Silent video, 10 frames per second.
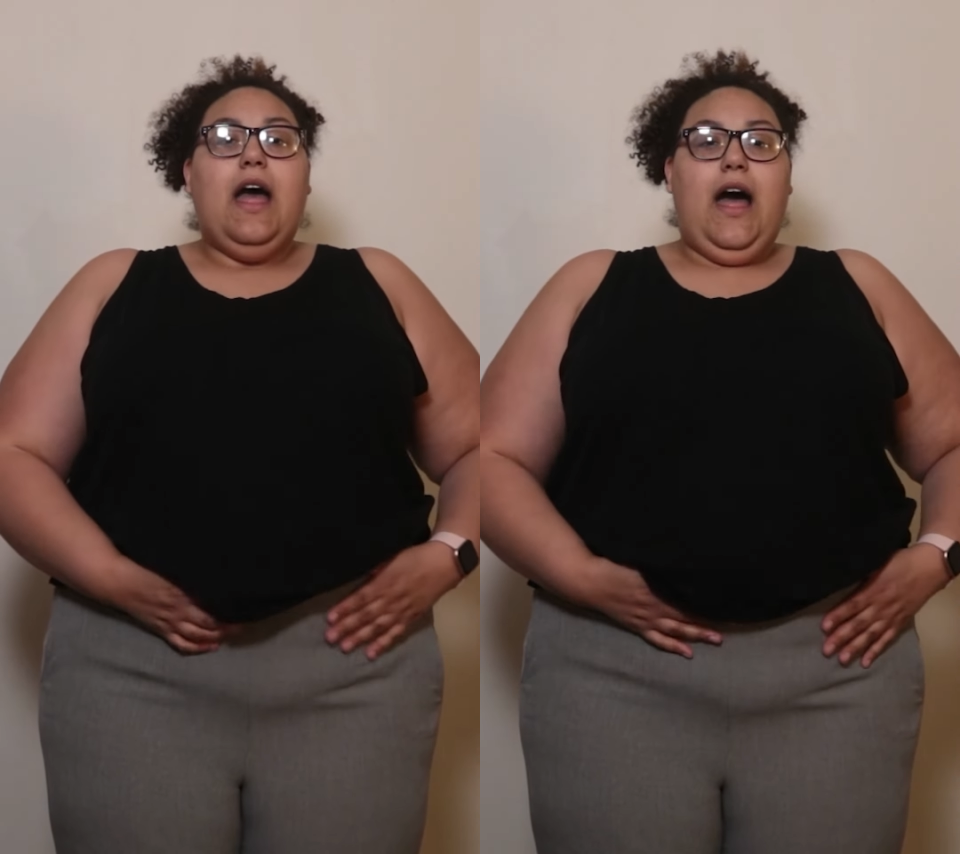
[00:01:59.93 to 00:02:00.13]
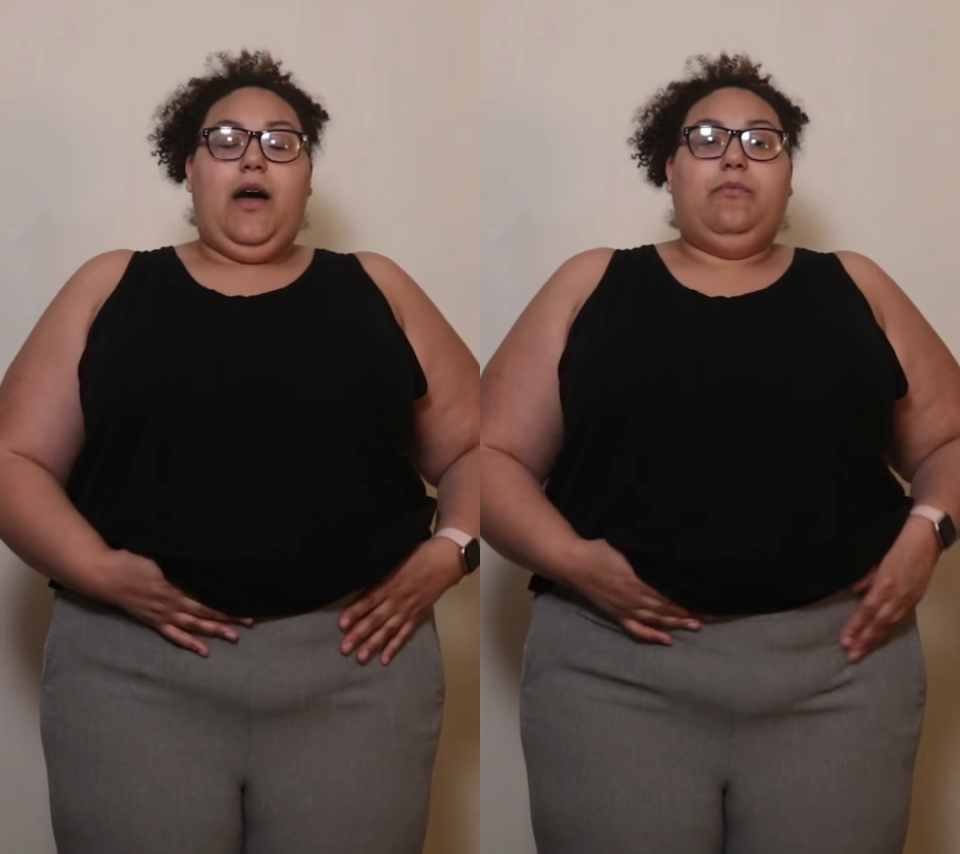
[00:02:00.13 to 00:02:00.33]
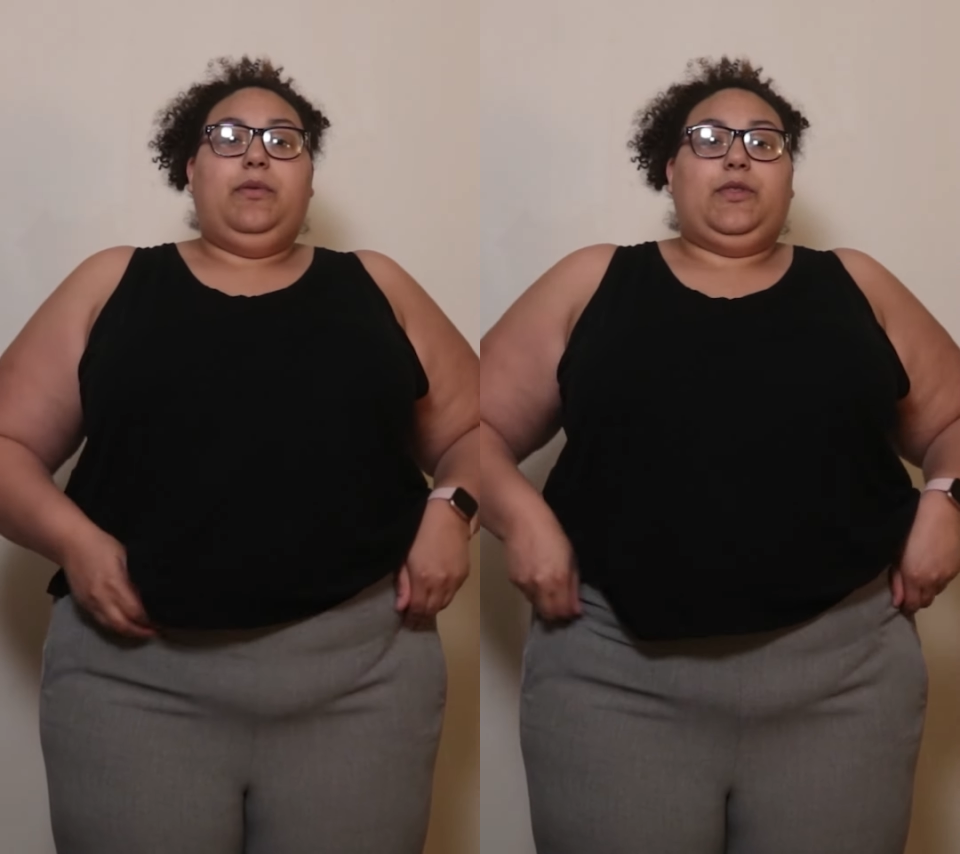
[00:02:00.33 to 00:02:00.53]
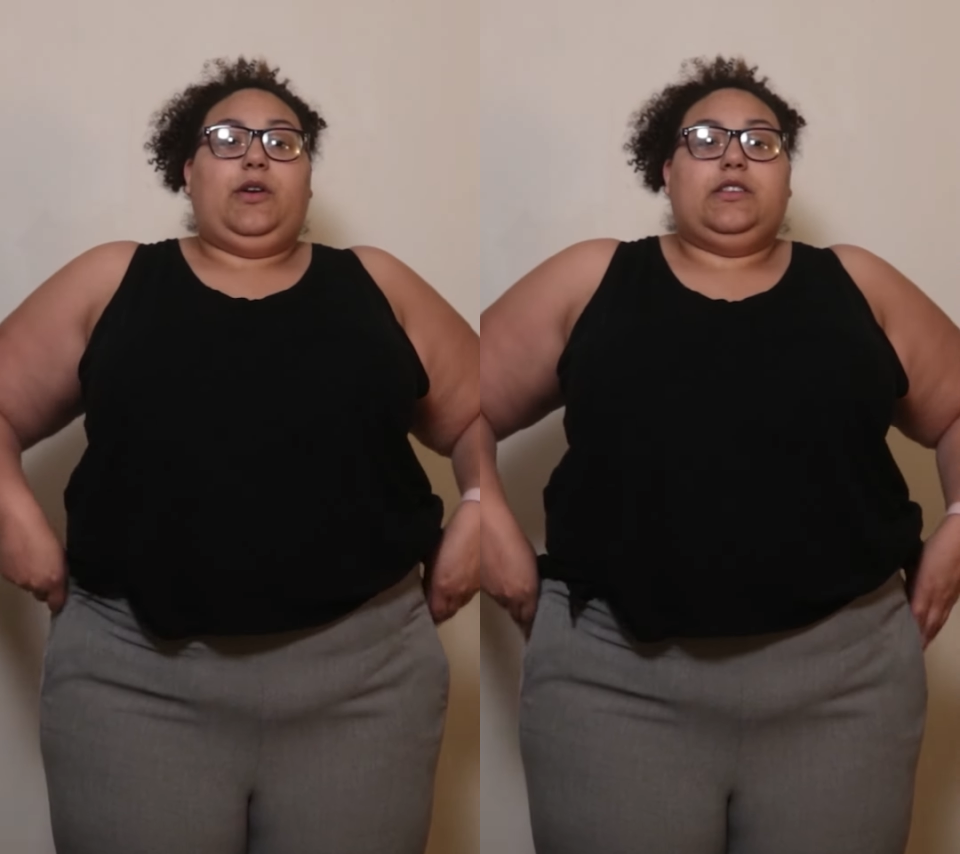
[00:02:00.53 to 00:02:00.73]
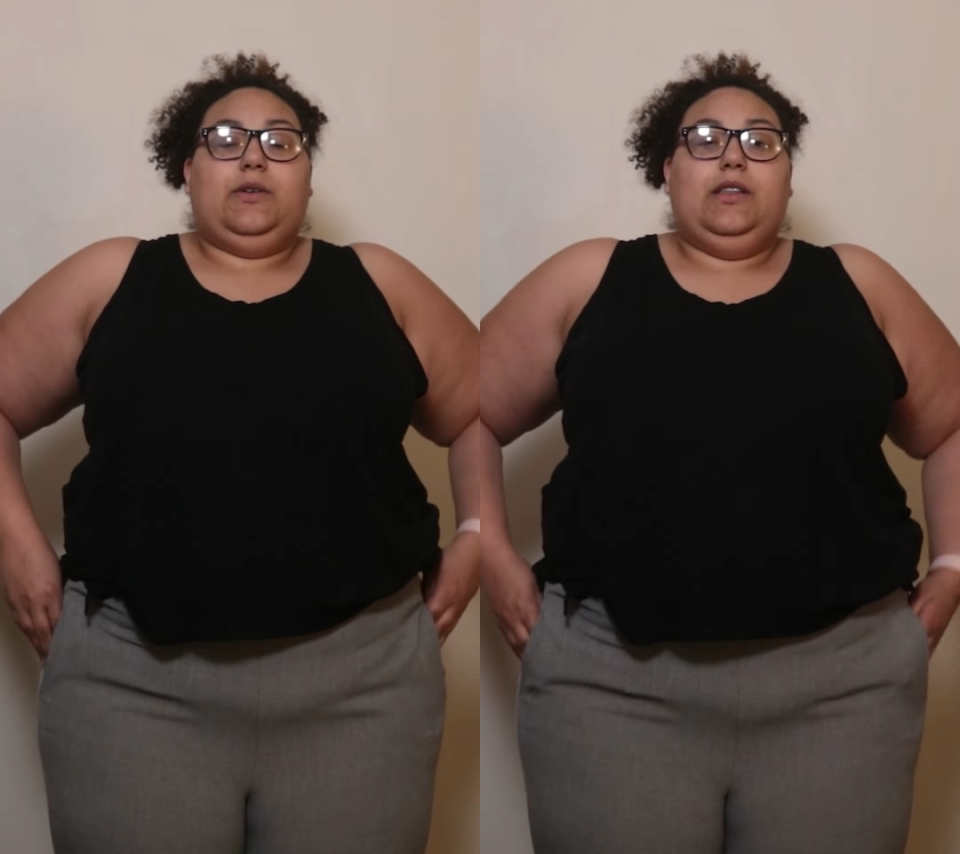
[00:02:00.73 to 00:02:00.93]
um, but
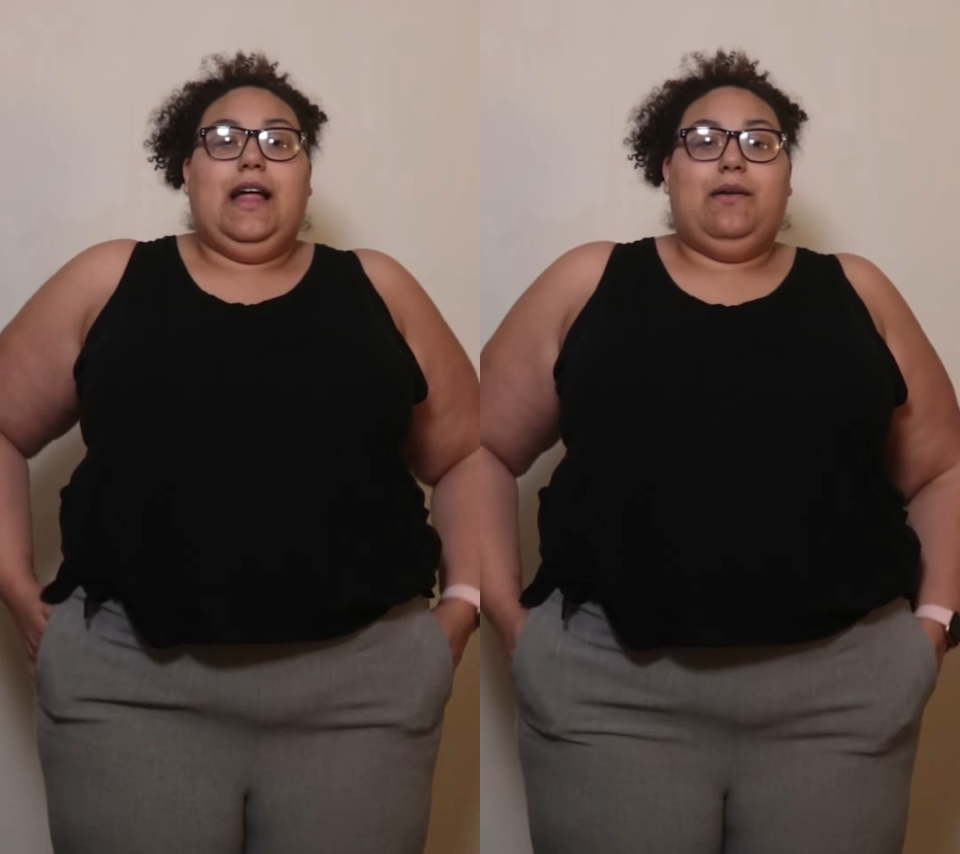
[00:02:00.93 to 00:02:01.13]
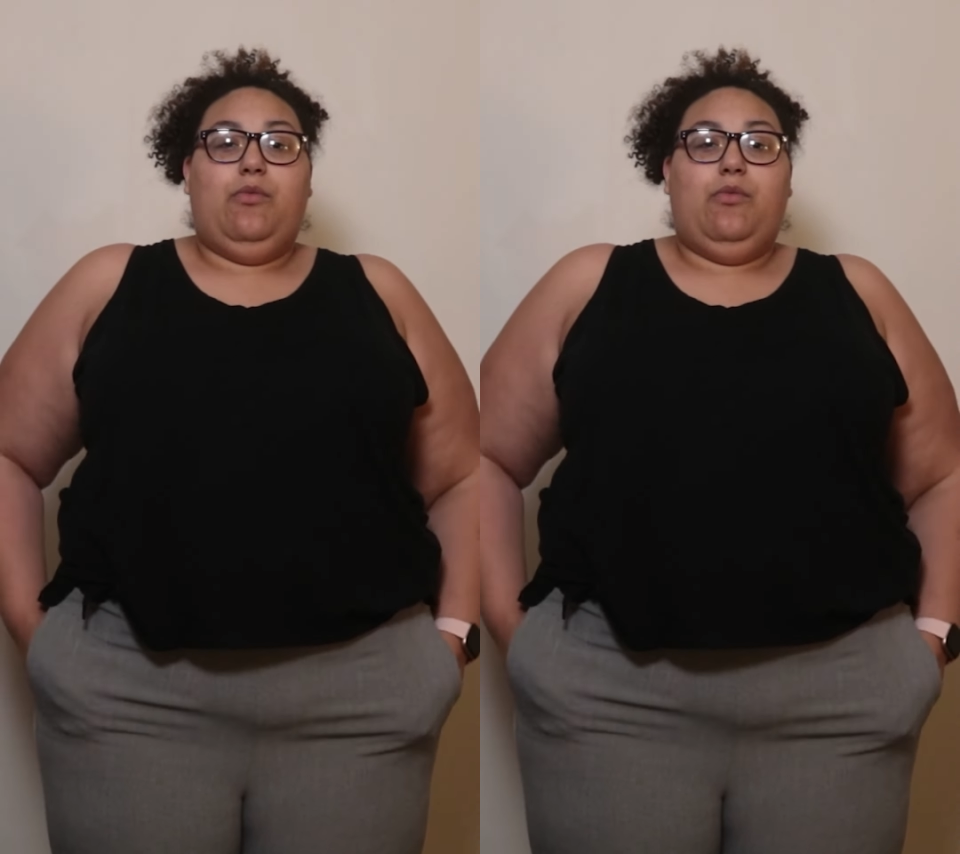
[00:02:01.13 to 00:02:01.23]
they're also a lot